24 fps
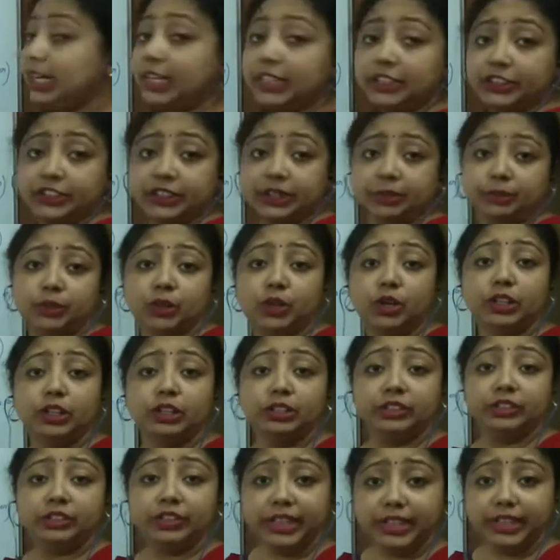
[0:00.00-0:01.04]
shapes or
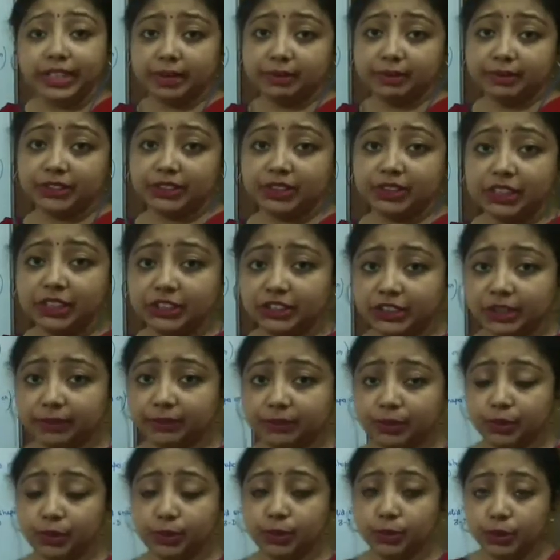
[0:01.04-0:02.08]
3-dimensional
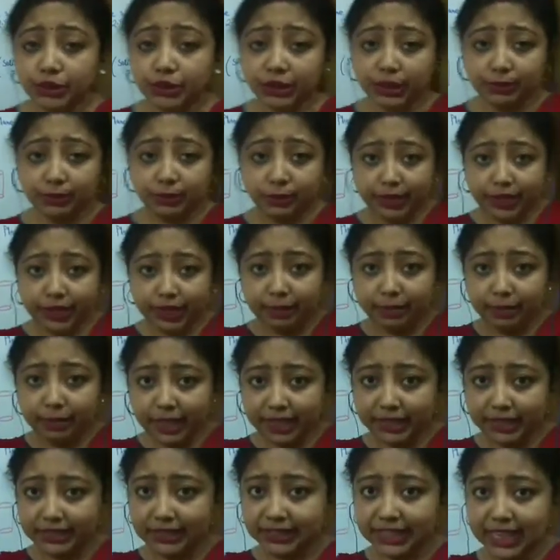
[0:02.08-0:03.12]
shapes. Those shapes we can make
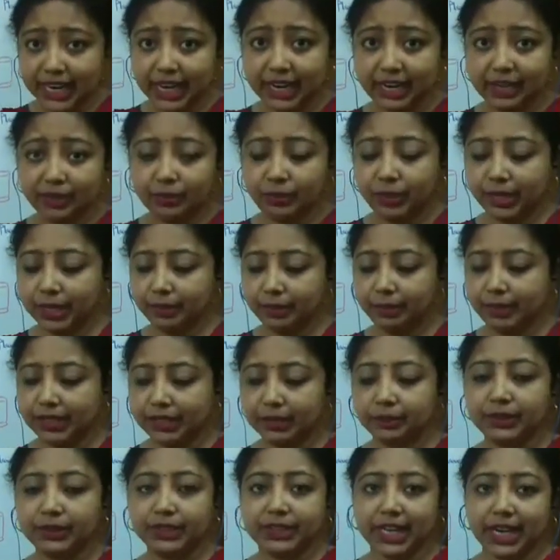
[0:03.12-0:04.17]
stand, we can make
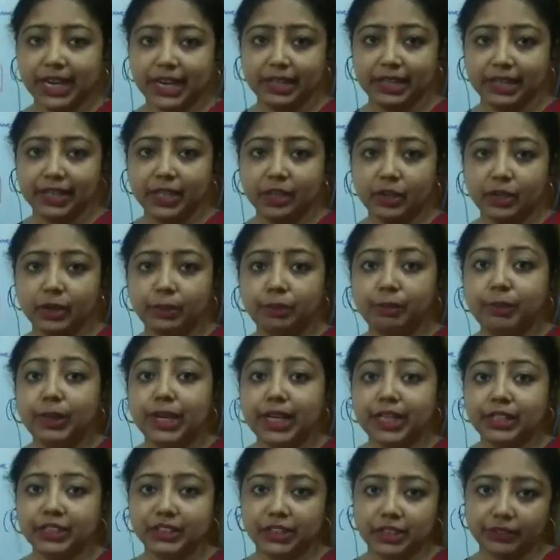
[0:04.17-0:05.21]
them stand, they are not
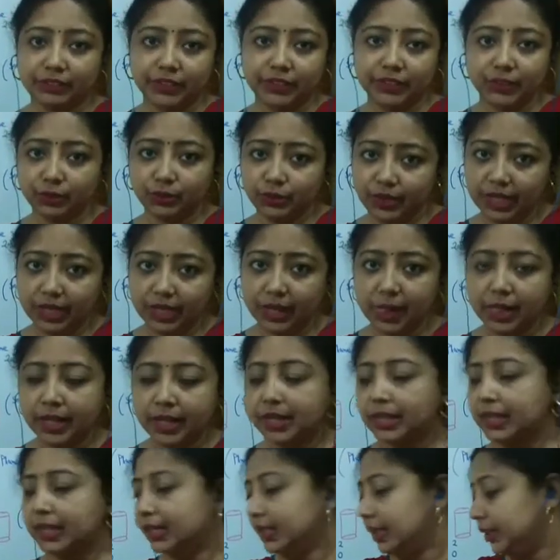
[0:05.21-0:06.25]
plane surface. Okay.
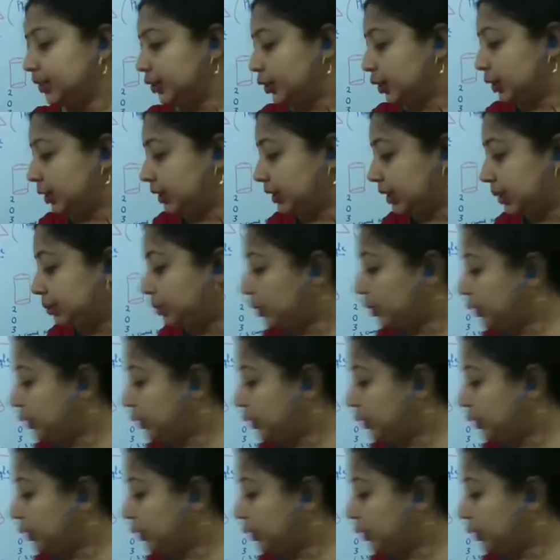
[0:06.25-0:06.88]
So, suppose